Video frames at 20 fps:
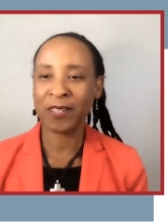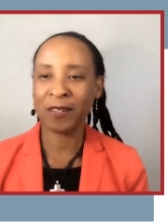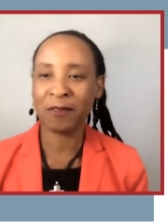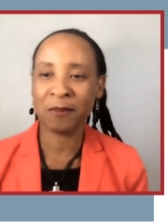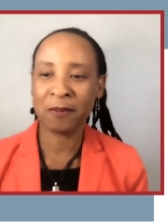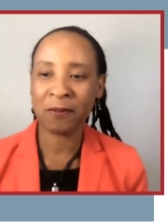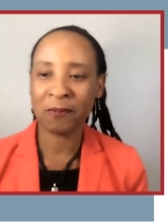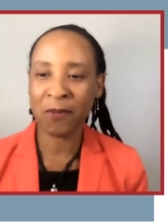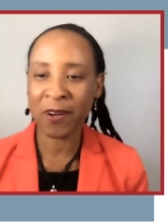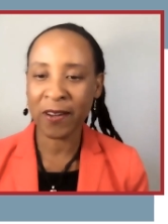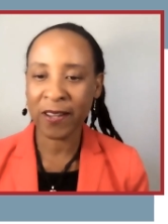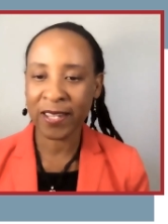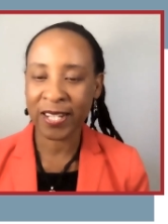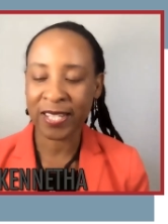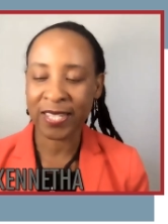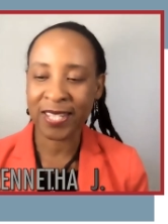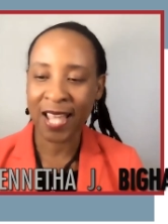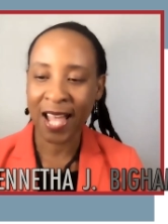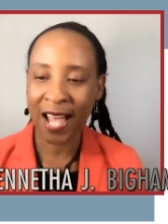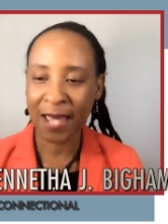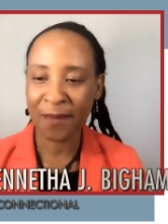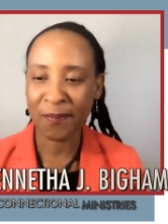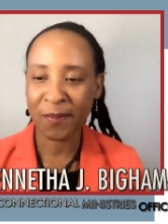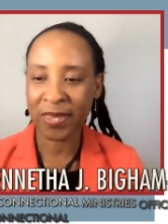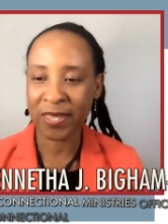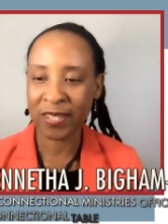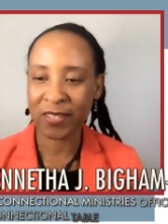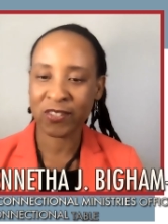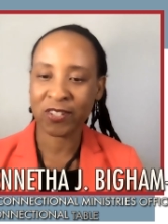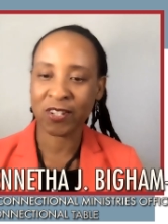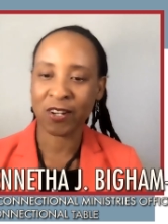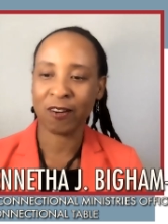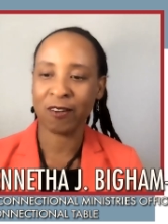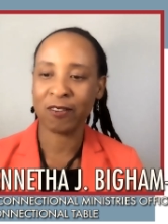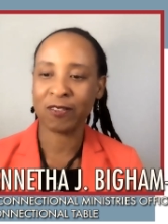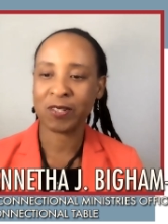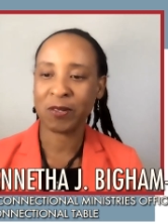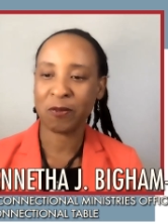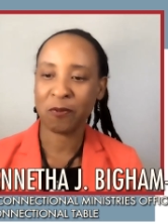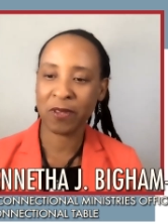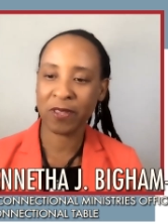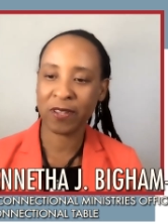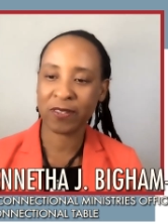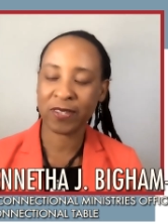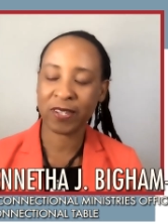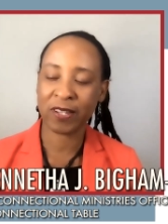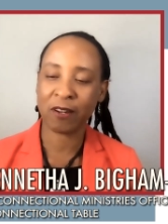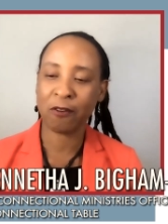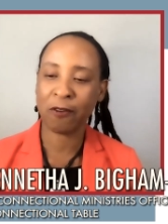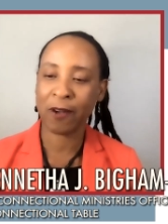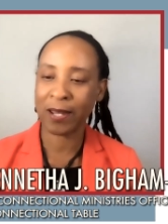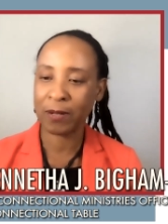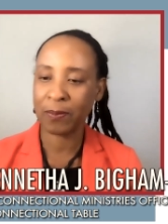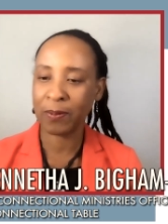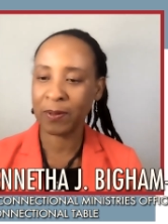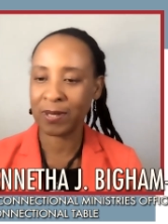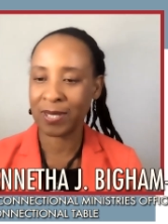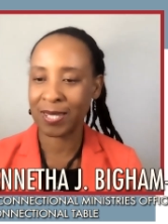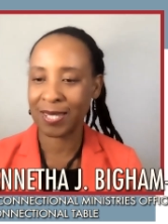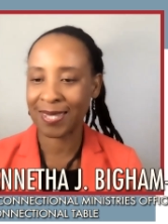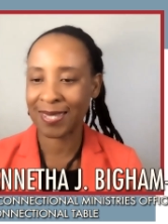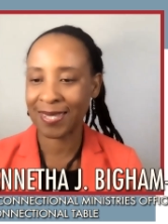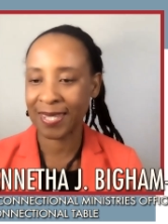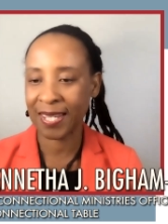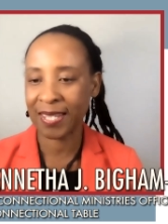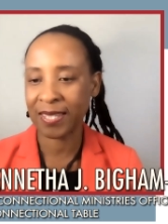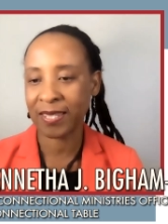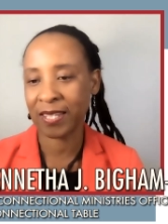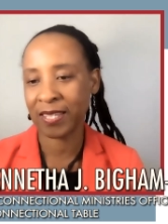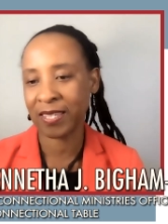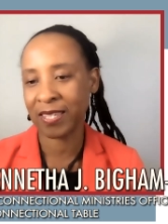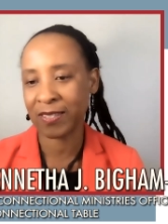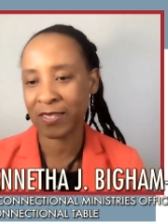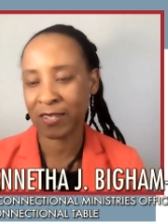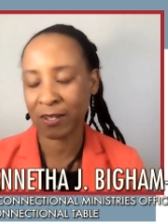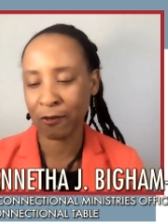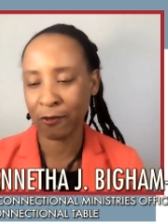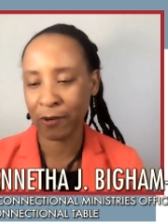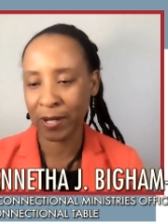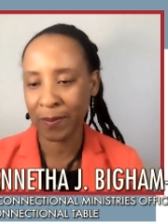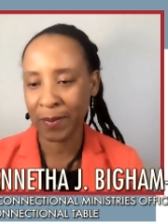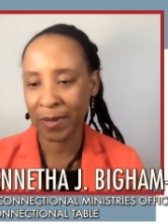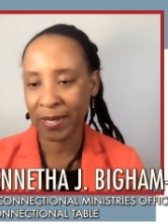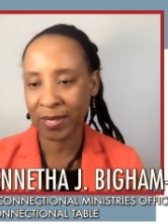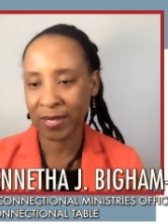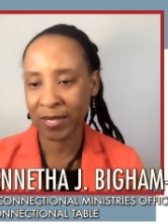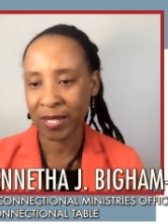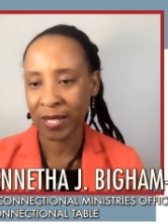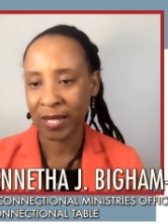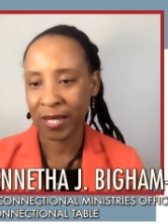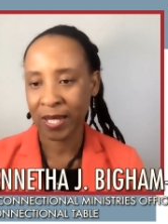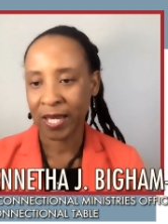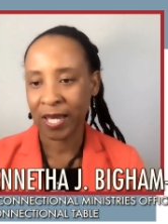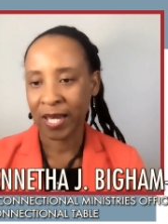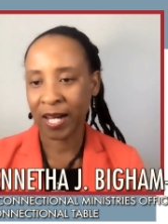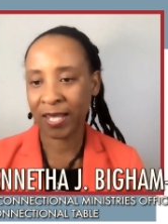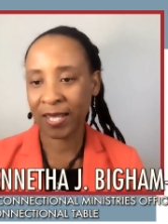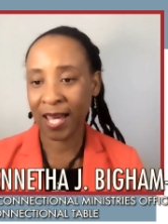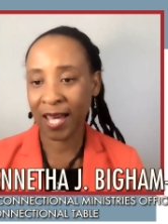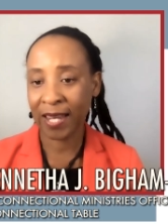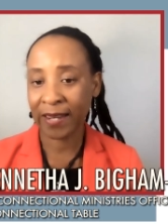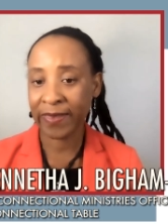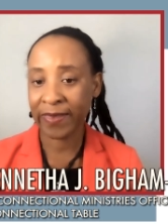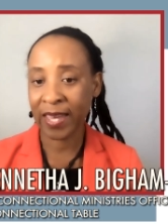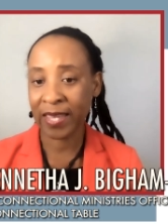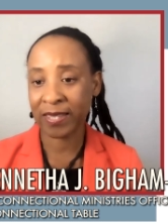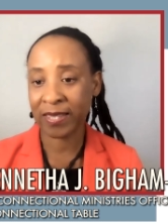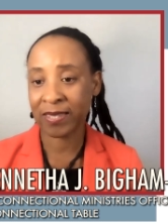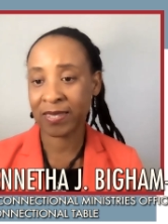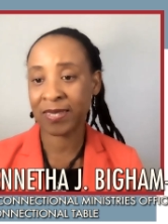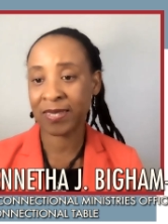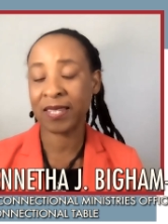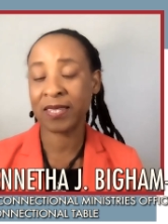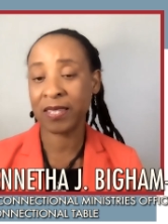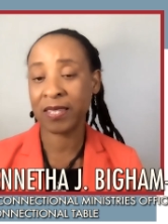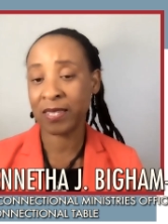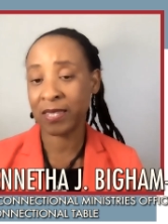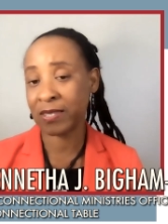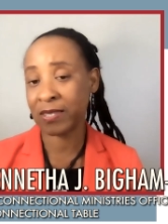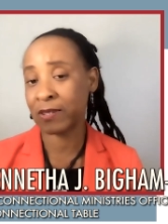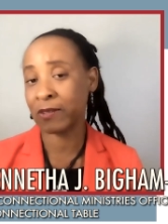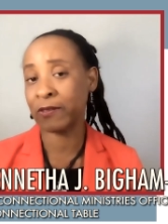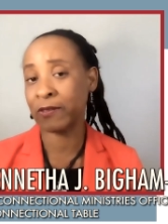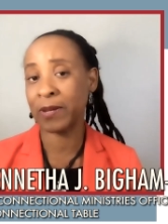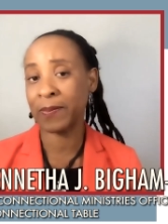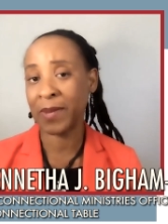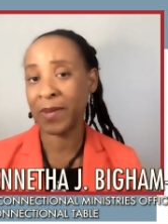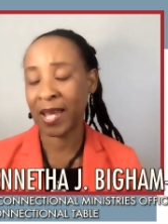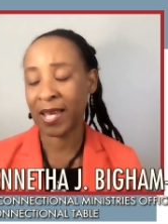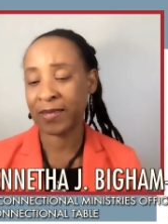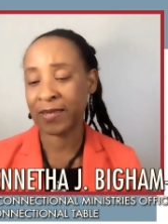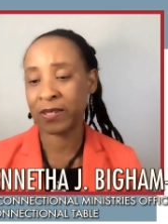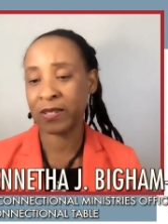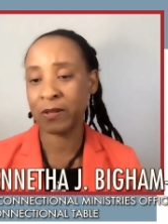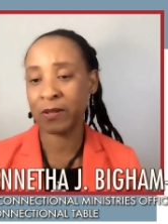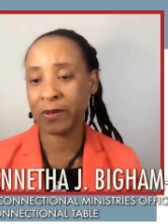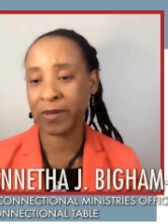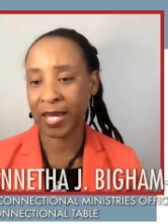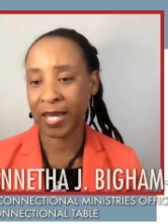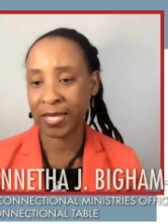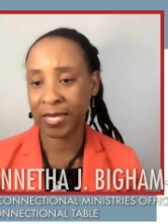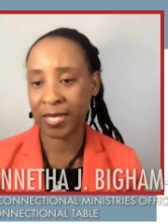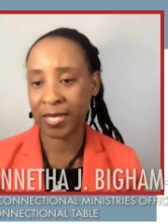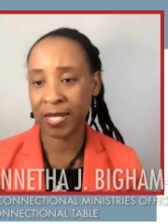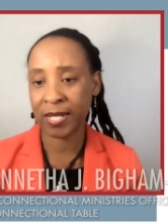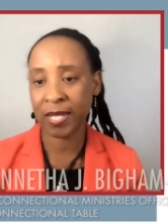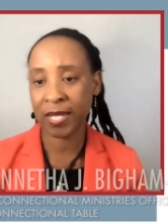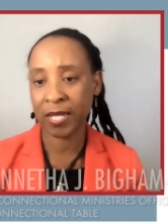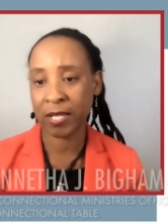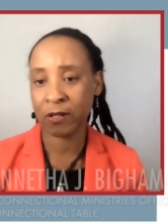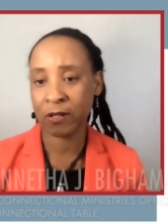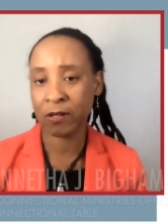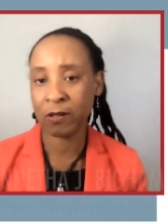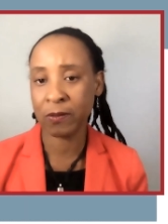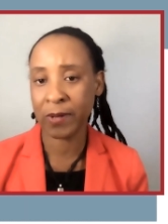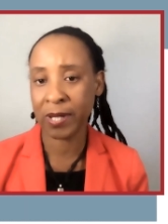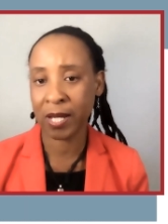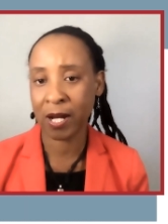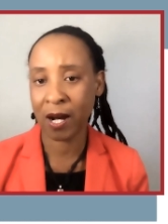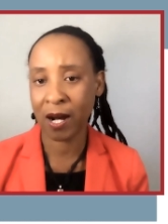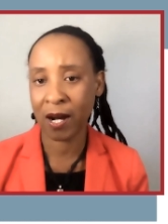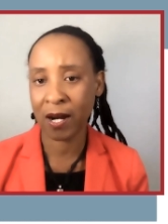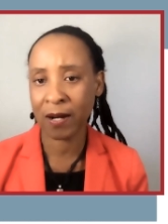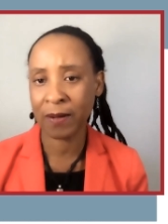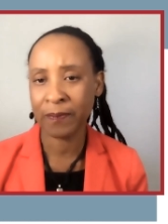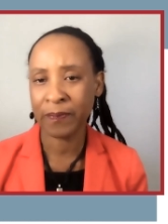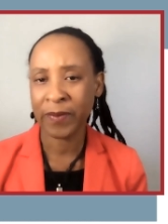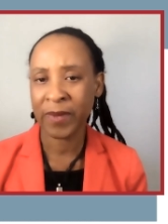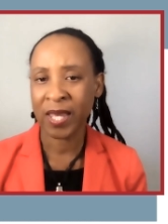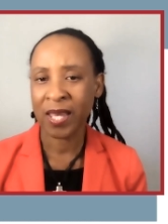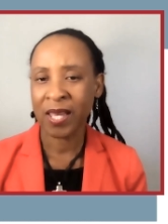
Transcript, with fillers: you, we're at a time in the church where there's incredible dissent and disagreement. A lot of that disagreement has to do with identity and who we are.